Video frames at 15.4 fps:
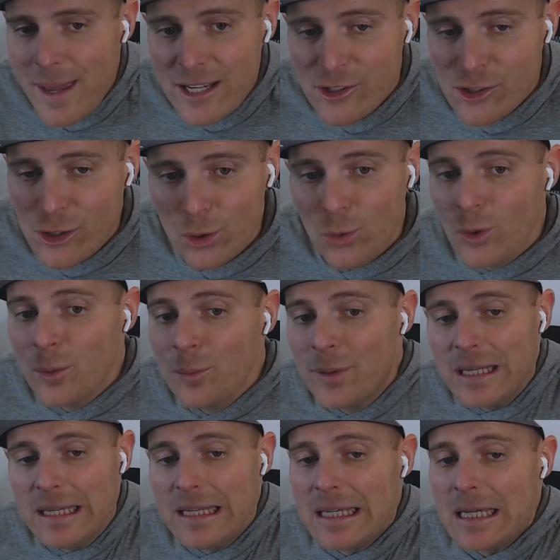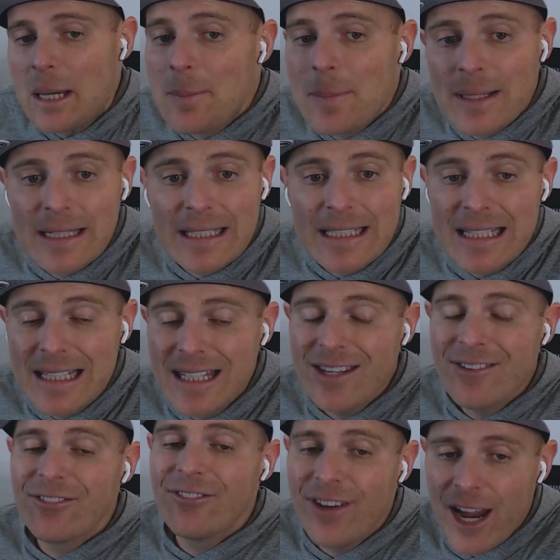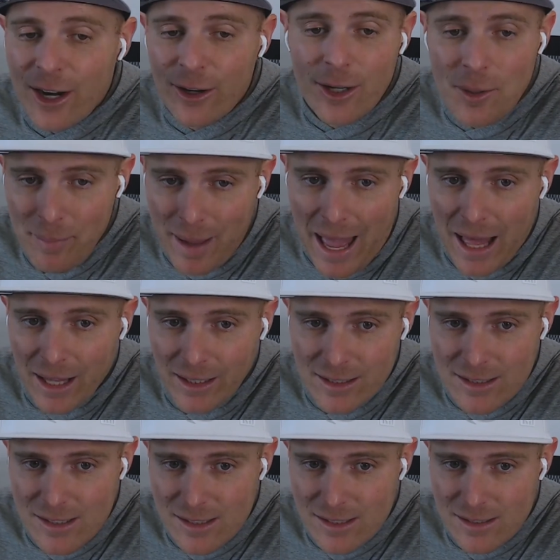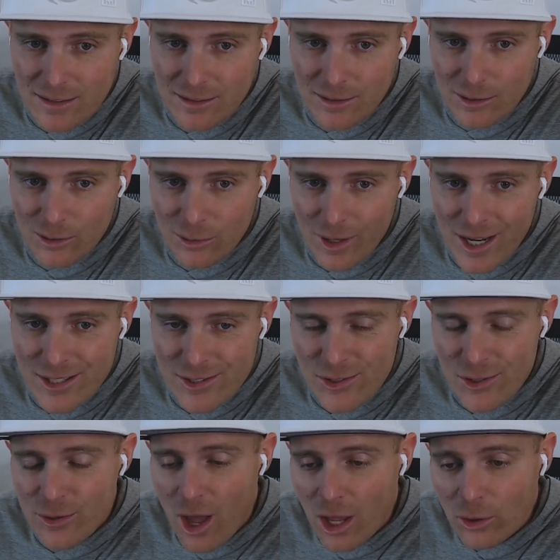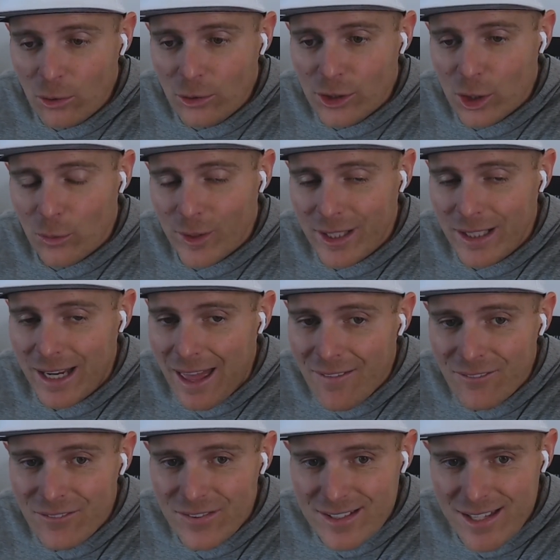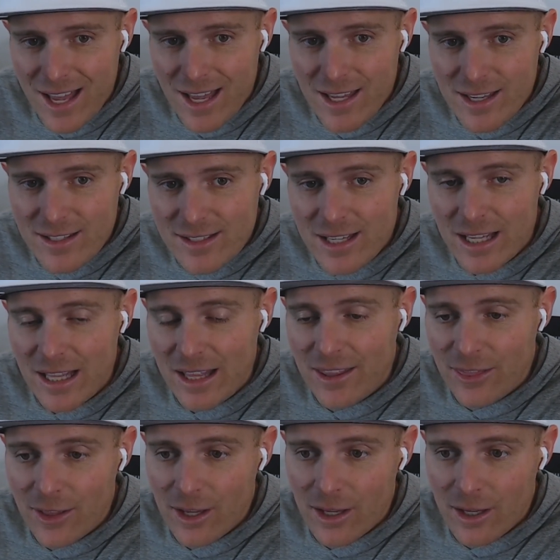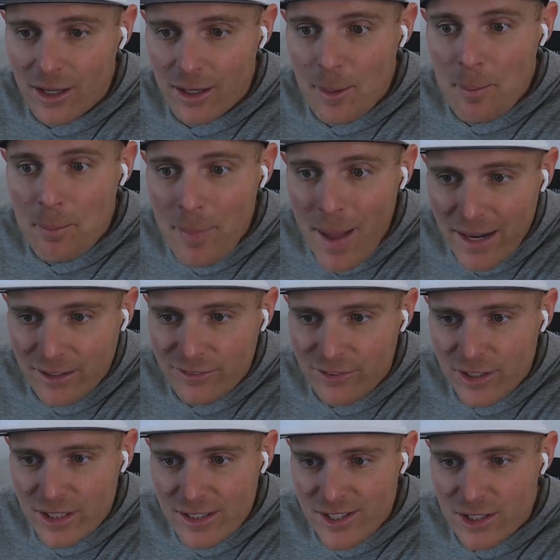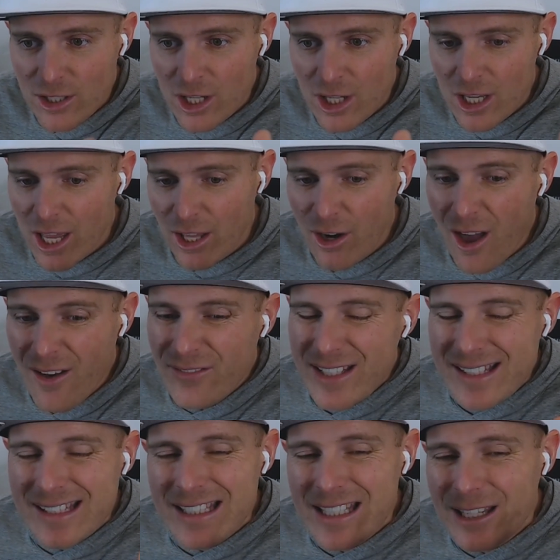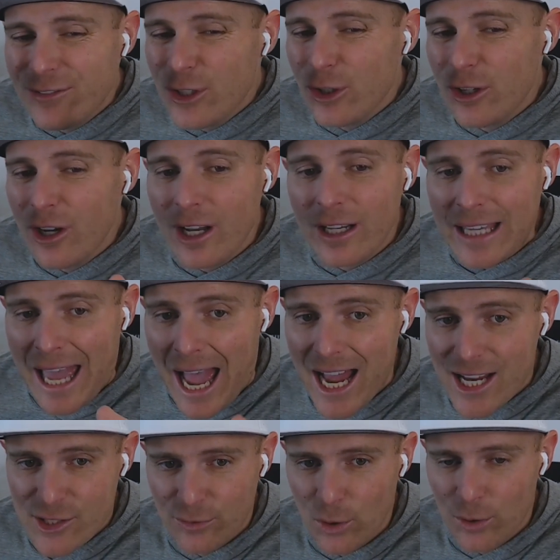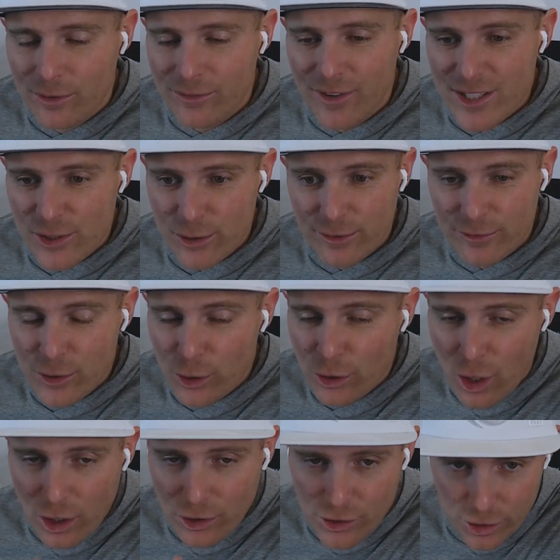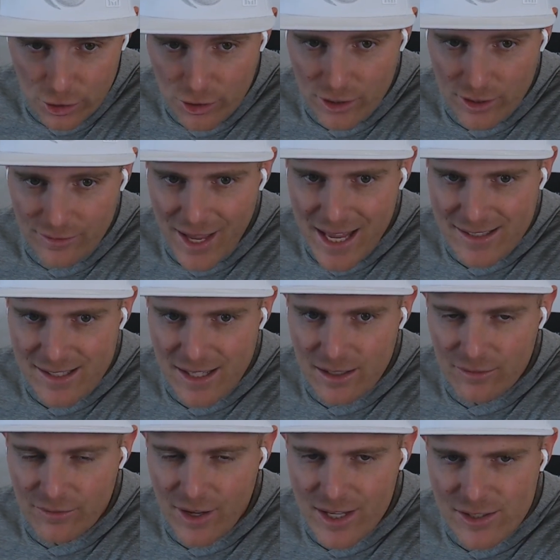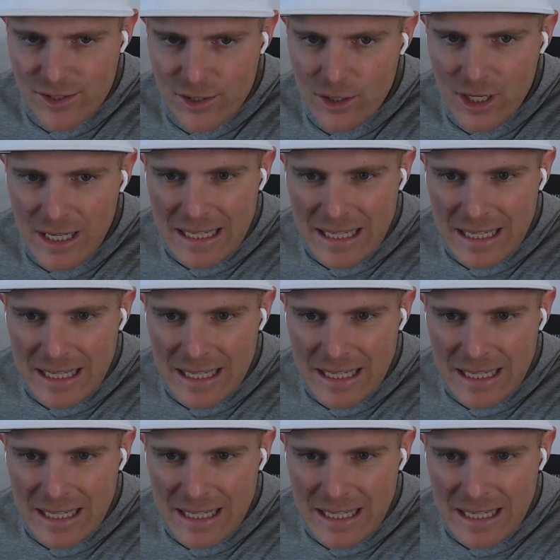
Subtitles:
make sure that we're being completely fair and balanced, right? So not only are we going to emphasize the benefits, and obviously if you're a cash flow investor, if you're an alternative asset investor,